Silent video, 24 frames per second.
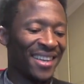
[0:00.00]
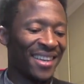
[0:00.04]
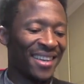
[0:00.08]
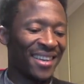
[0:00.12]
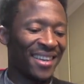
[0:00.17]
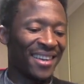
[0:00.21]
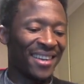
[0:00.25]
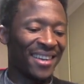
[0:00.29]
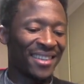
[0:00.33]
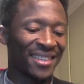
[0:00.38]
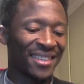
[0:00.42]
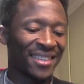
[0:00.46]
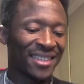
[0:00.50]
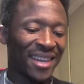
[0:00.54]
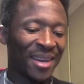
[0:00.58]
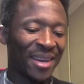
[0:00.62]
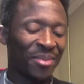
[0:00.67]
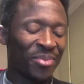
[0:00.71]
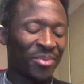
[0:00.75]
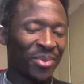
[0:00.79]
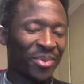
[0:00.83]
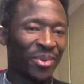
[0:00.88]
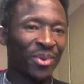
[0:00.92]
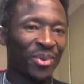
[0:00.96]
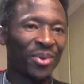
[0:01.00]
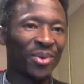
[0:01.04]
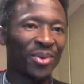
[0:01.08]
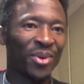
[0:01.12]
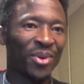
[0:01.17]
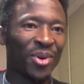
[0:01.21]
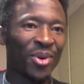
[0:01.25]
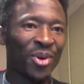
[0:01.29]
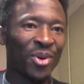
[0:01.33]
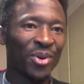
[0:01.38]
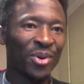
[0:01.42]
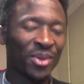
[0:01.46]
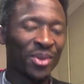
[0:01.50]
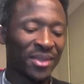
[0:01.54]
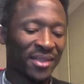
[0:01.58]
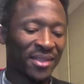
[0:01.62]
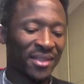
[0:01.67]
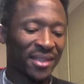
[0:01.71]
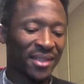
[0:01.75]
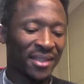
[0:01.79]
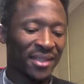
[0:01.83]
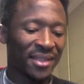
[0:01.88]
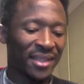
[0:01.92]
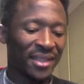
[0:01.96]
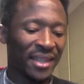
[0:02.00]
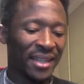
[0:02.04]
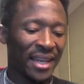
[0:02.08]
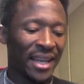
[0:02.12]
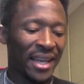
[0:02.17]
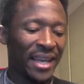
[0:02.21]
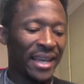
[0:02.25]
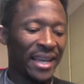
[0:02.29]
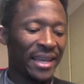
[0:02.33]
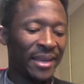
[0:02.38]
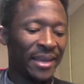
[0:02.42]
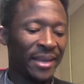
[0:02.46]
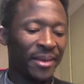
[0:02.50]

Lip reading: a typo, host name.